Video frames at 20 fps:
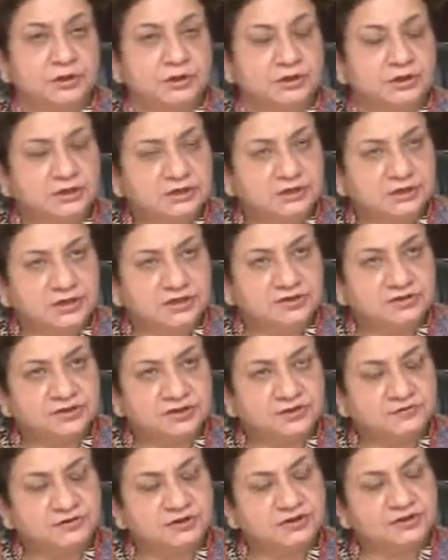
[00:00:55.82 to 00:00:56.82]
in case
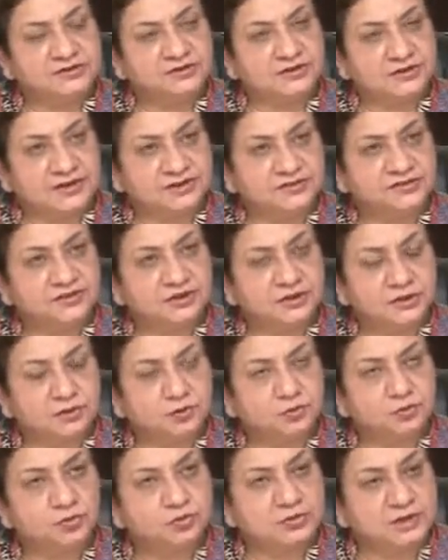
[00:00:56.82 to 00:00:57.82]
if it is less than
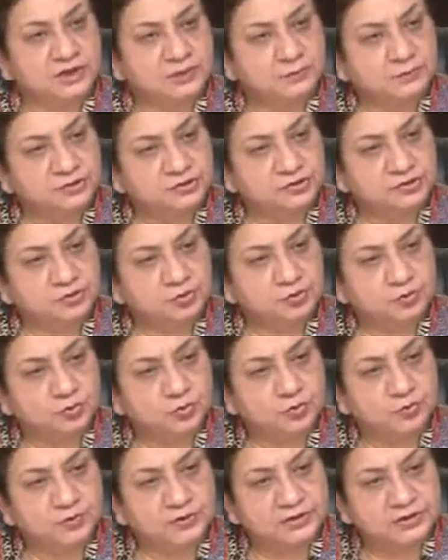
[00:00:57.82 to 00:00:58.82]
2, that means your
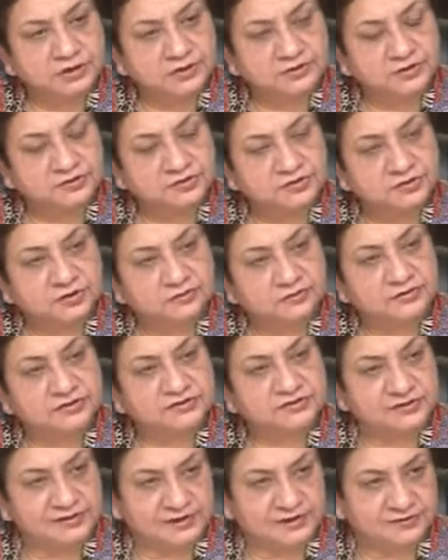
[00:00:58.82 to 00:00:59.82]
ovarian reserve
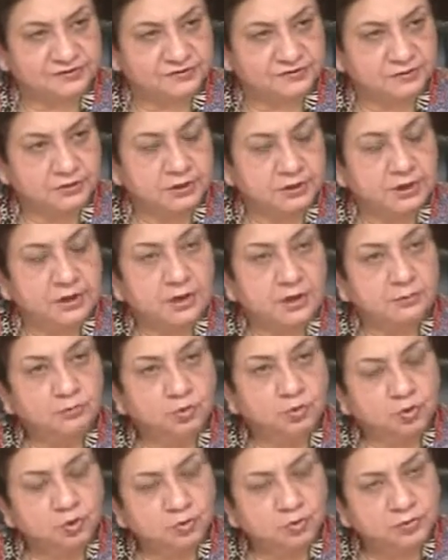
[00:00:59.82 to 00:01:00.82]
is less.
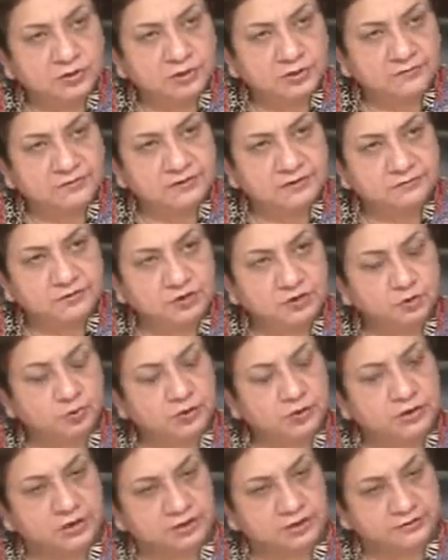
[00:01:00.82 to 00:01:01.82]
Moreover, when we do
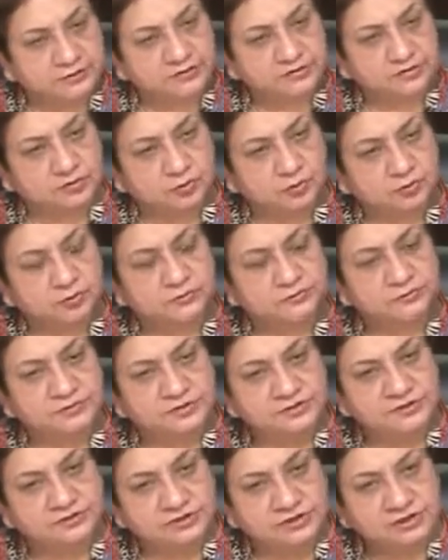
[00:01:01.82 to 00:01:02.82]
an ultrasound,
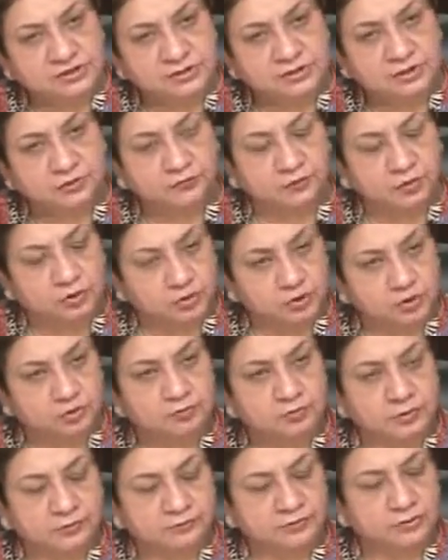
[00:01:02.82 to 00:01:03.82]
we see the
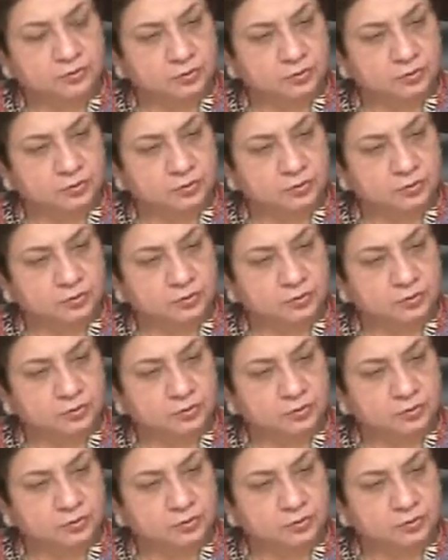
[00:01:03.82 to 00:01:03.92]
volume of the